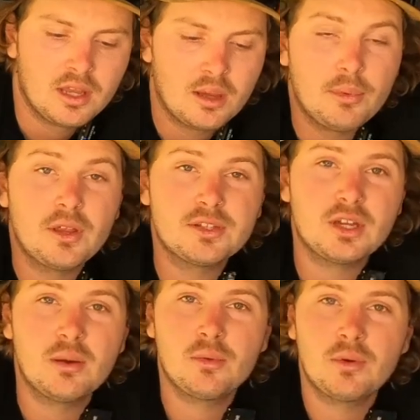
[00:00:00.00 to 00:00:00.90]
and by the
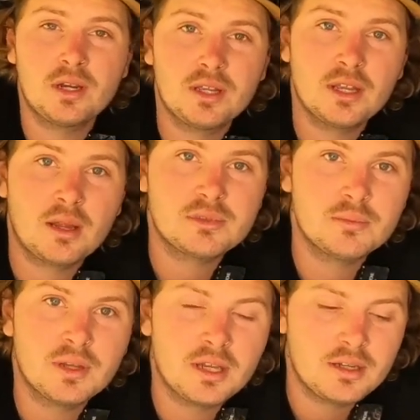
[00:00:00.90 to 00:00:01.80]
time we're ready to get up
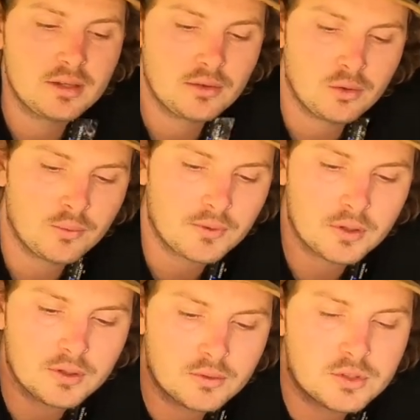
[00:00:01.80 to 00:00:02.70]
to bed, all we've got
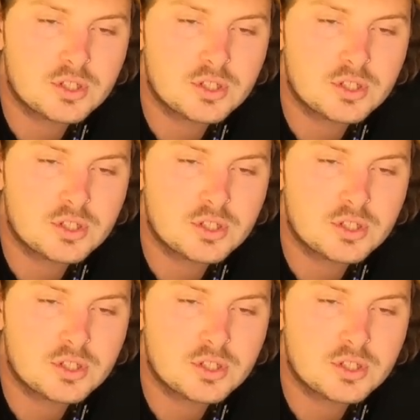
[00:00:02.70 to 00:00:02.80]
to do is